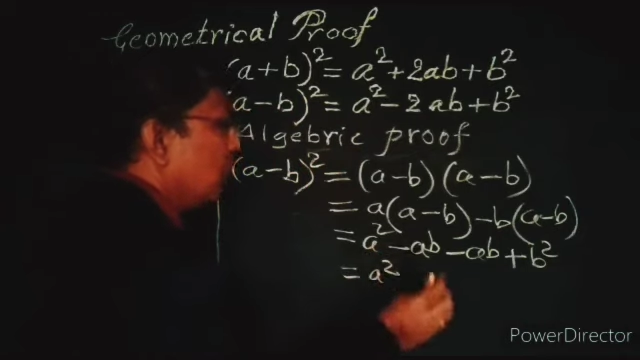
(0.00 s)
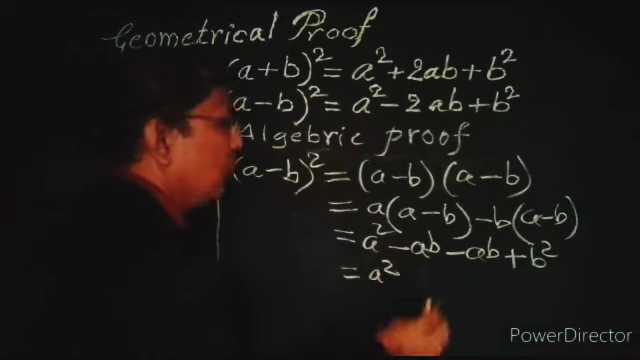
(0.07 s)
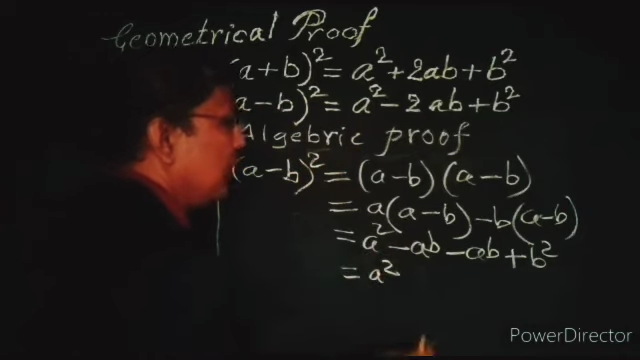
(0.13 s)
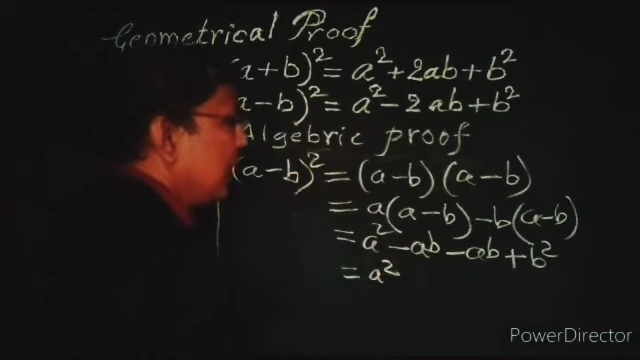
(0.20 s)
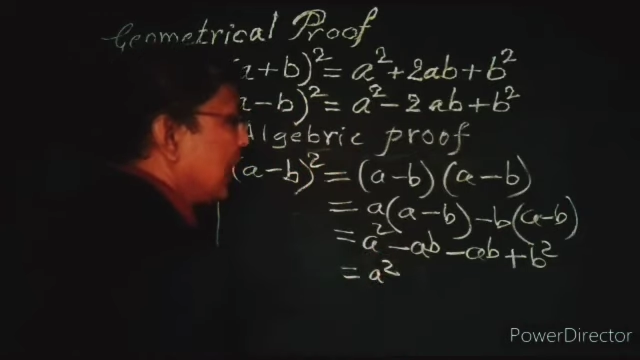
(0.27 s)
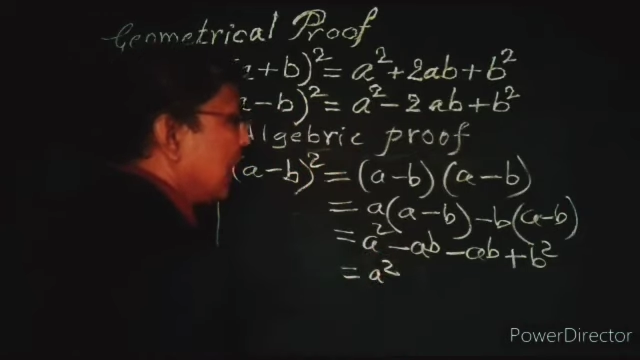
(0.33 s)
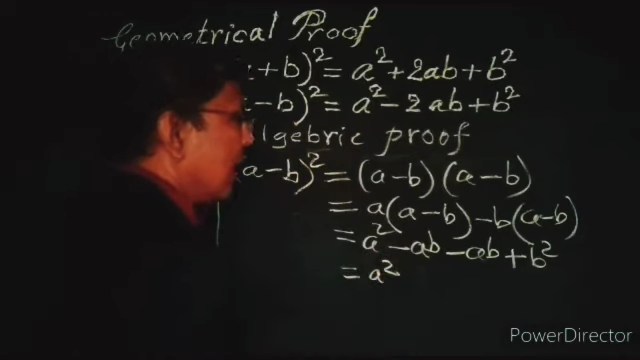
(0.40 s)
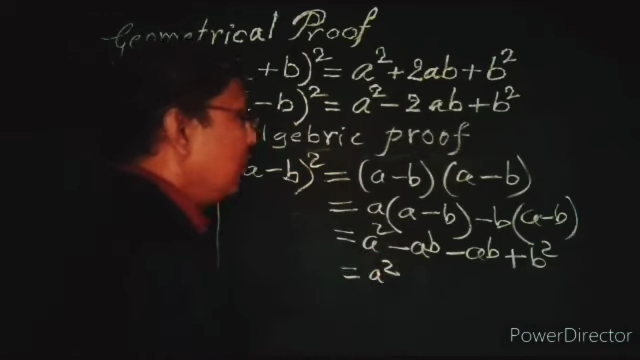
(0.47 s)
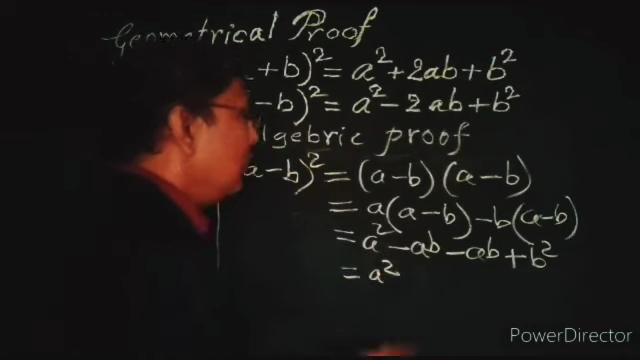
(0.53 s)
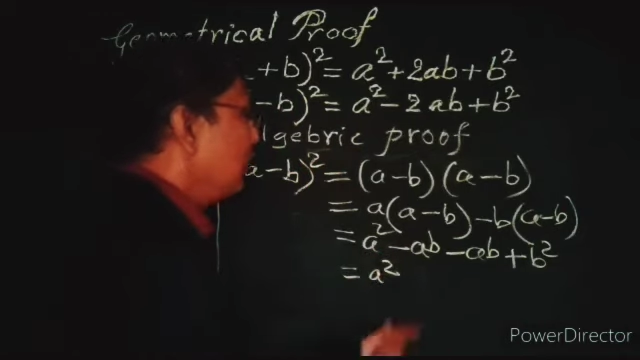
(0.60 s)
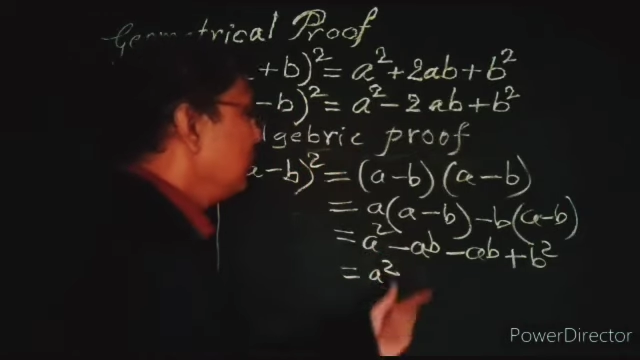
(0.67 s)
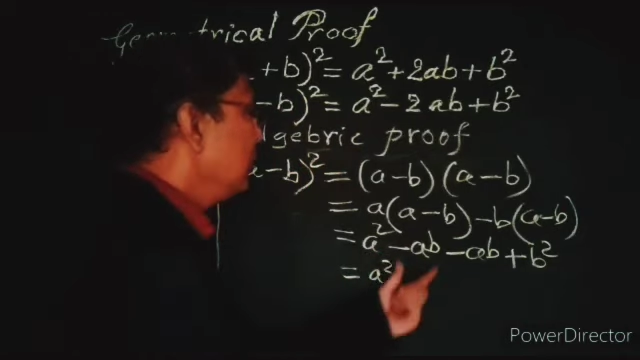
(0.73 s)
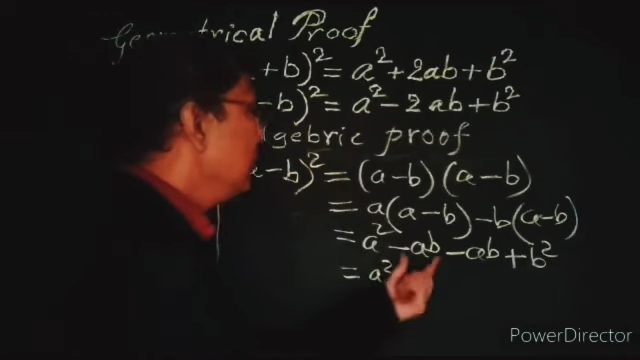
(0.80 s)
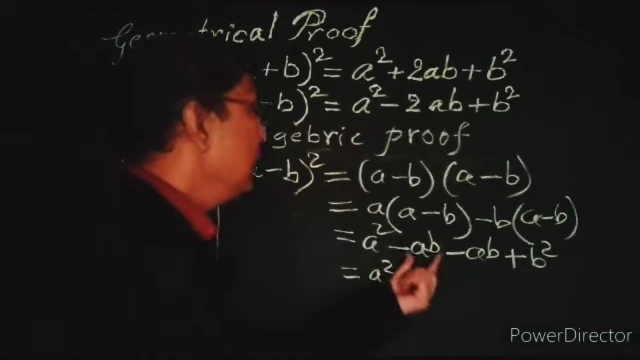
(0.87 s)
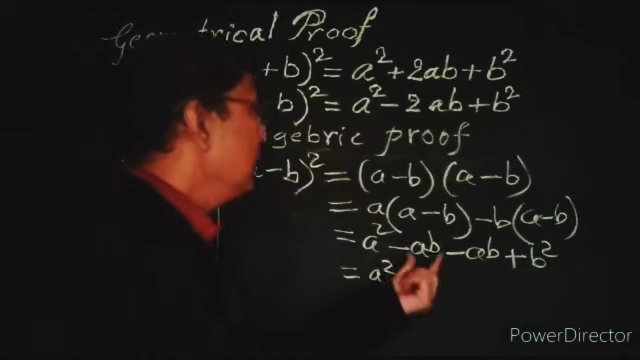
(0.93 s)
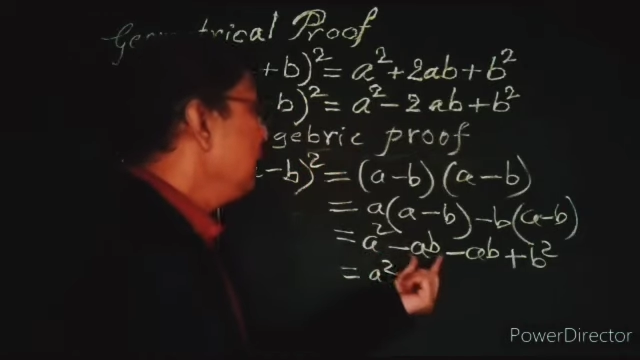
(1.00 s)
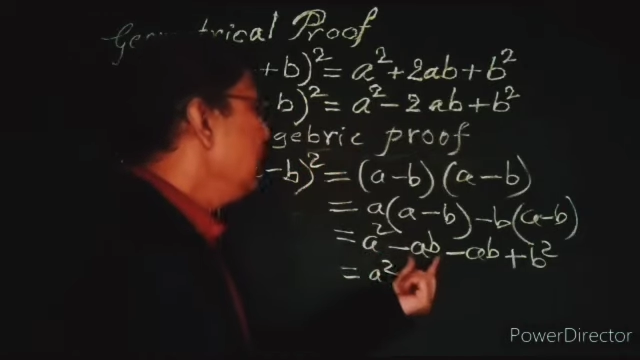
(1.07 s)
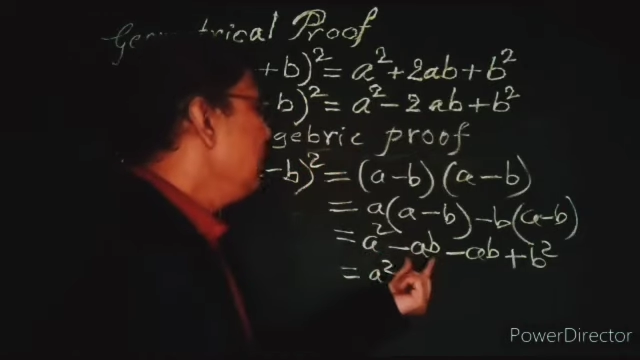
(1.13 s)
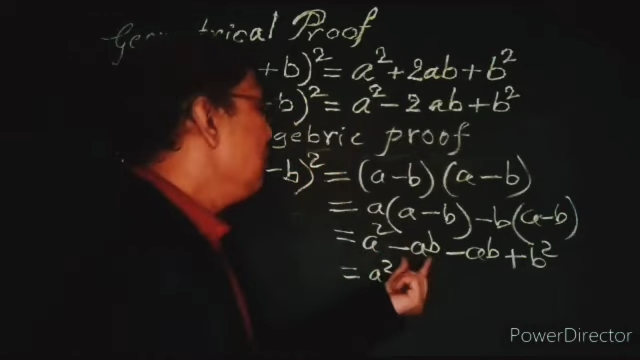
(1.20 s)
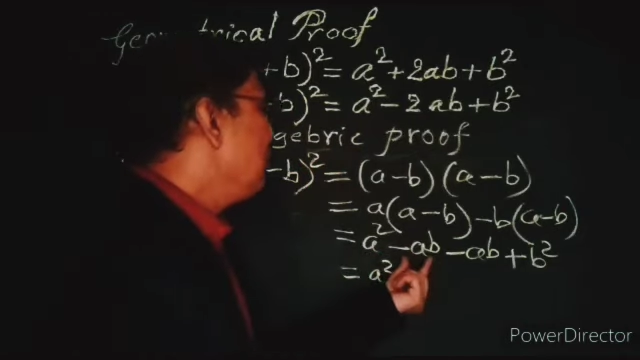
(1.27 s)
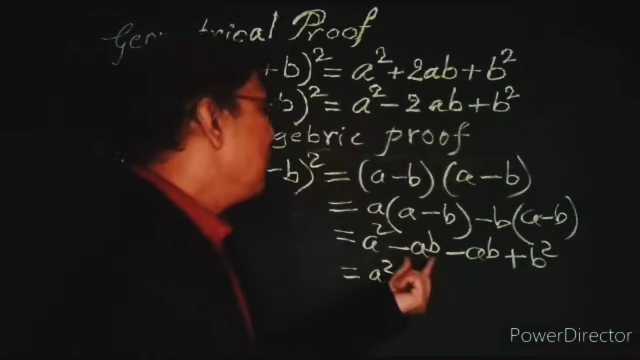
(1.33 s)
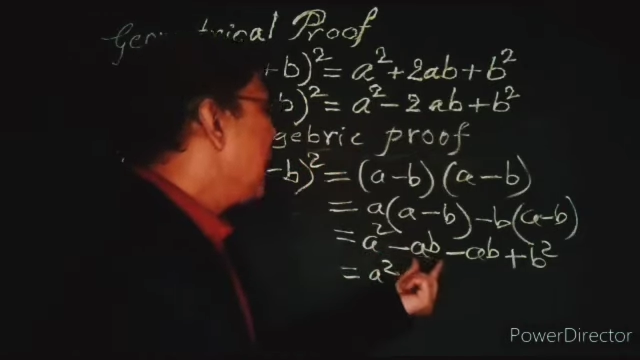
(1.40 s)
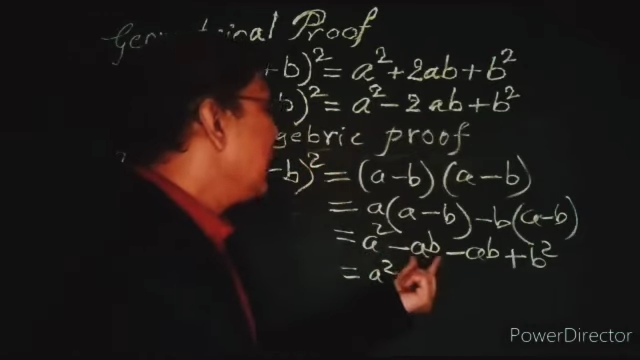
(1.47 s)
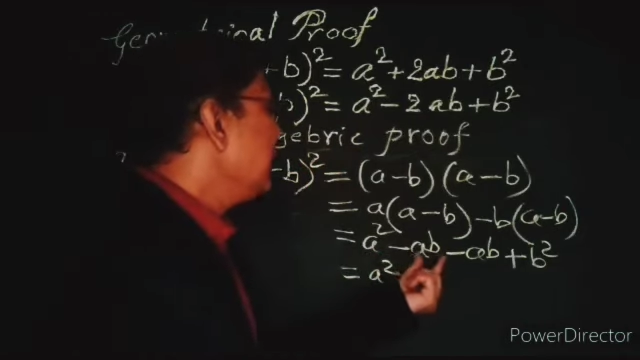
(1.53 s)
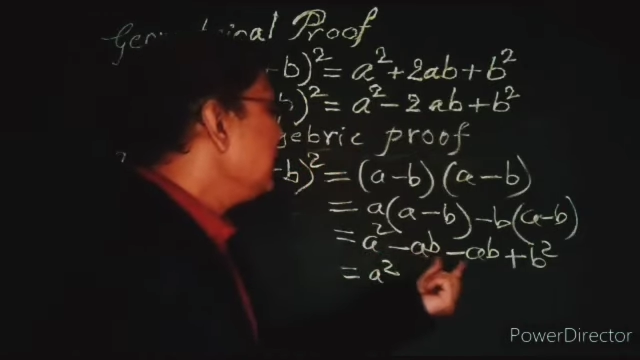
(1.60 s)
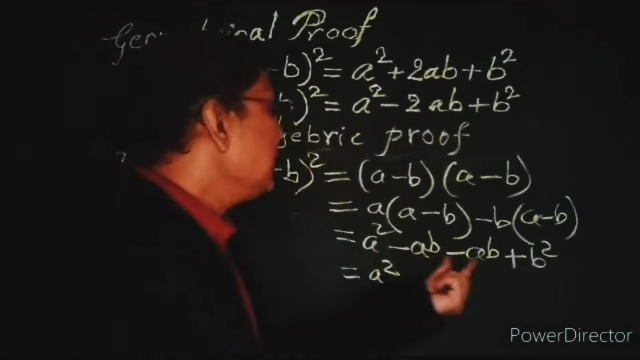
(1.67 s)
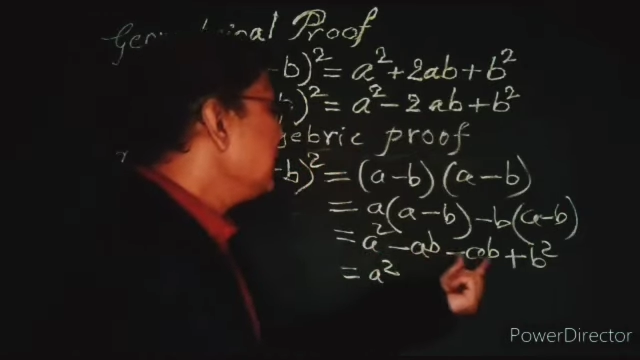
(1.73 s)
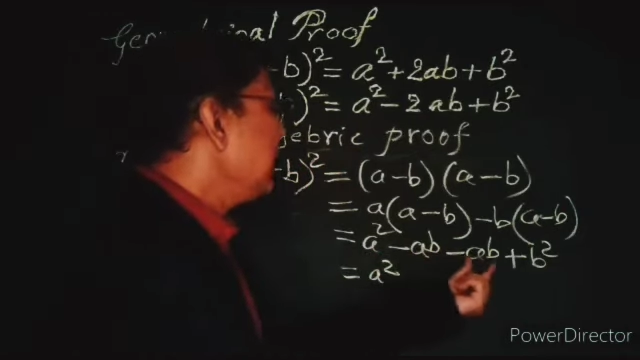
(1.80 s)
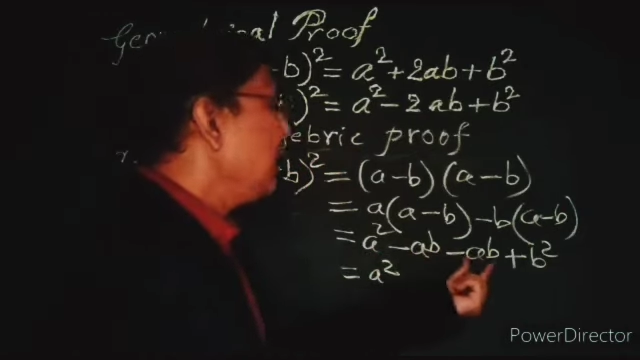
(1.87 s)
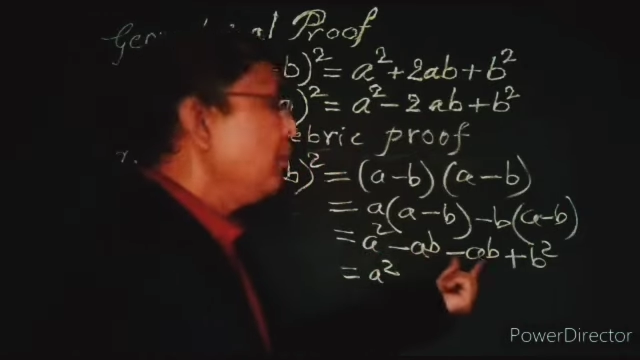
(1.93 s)
we have
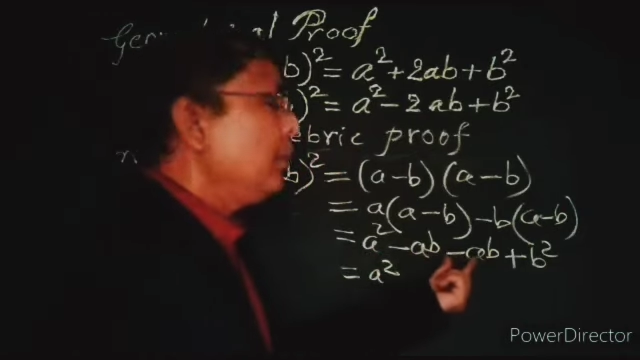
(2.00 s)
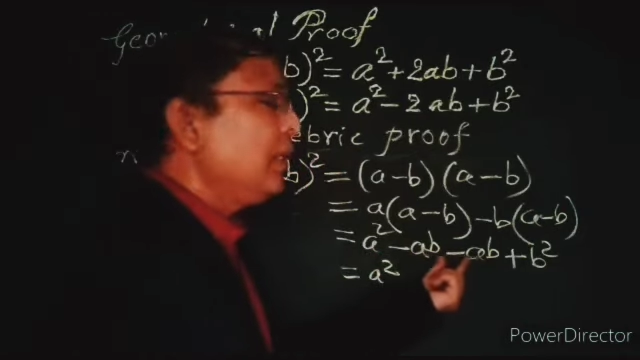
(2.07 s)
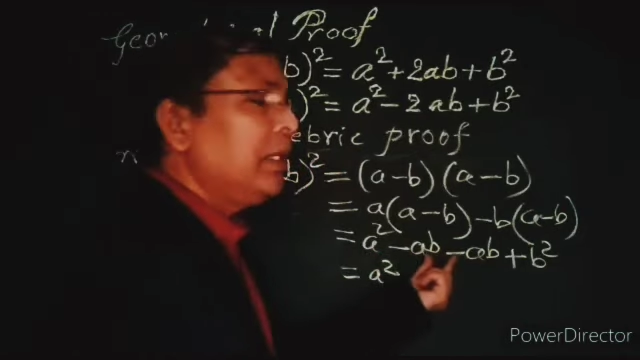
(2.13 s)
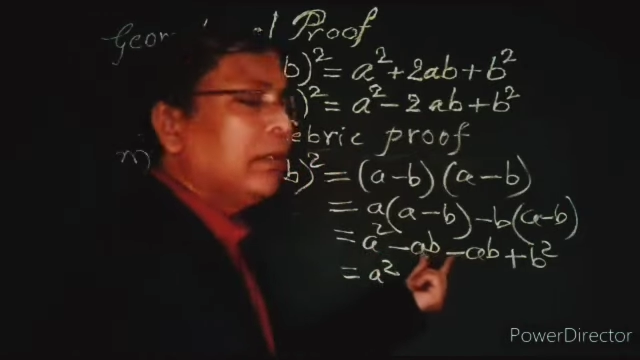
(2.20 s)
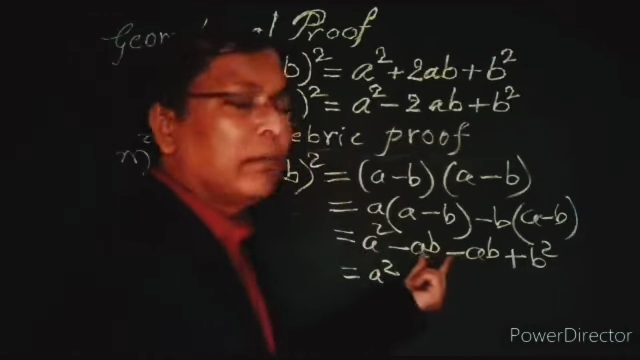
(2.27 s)
minus ab